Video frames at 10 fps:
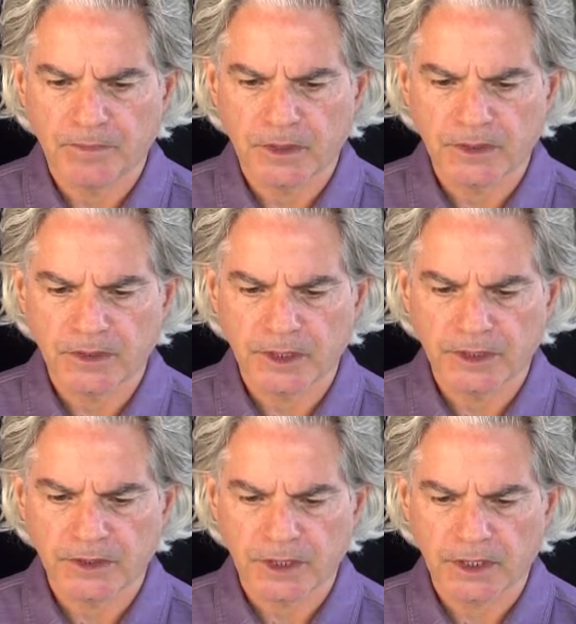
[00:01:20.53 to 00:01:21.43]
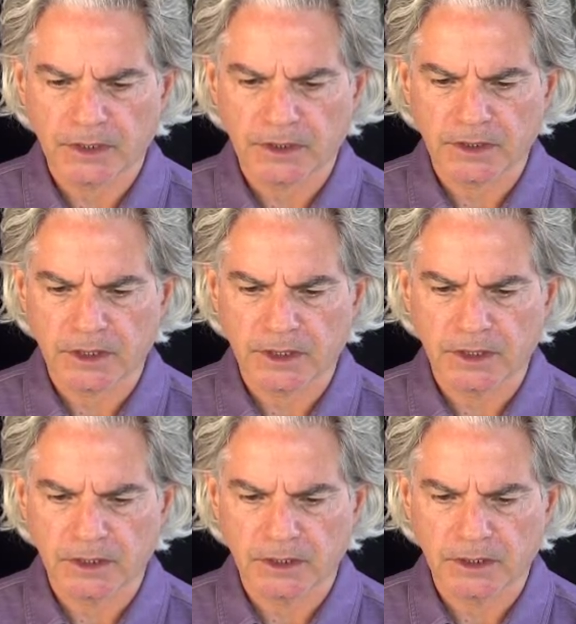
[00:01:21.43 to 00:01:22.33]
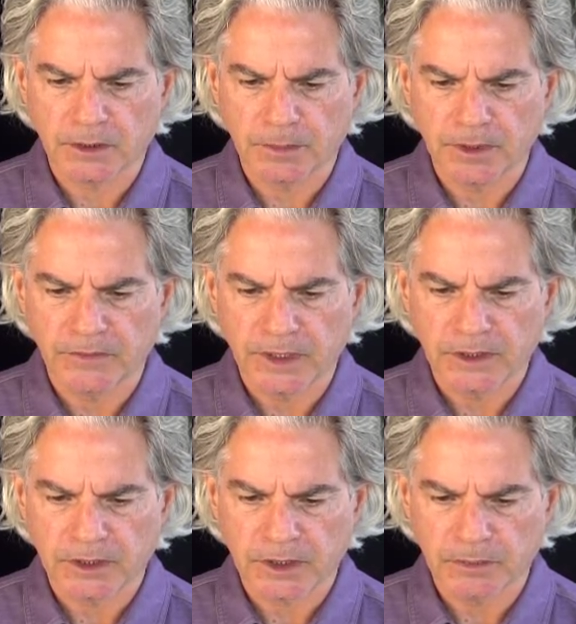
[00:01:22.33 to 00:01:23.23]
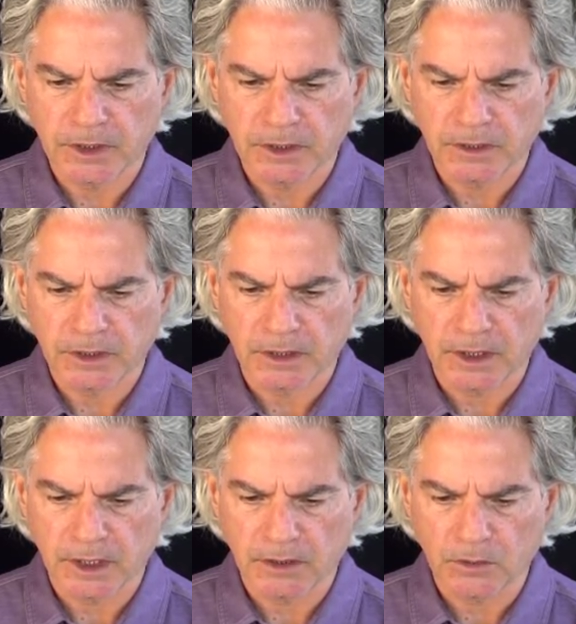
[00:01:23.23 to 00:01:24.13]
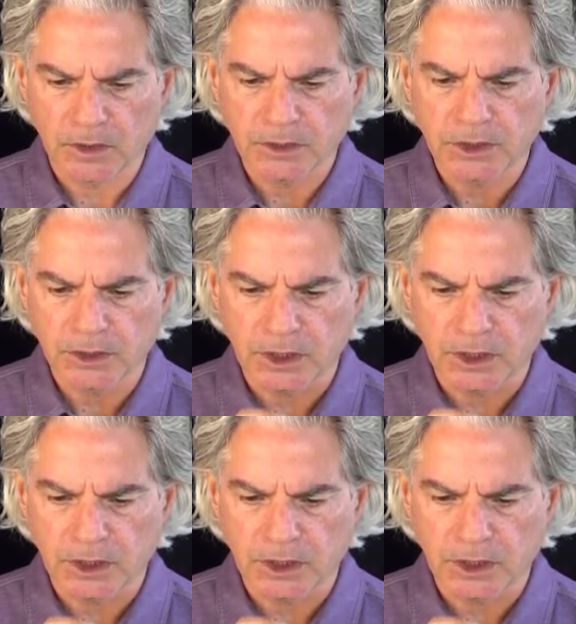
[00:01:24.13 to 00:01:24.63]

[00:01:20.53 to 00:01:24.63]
the CSS and the little bit of HTML, and now I want you to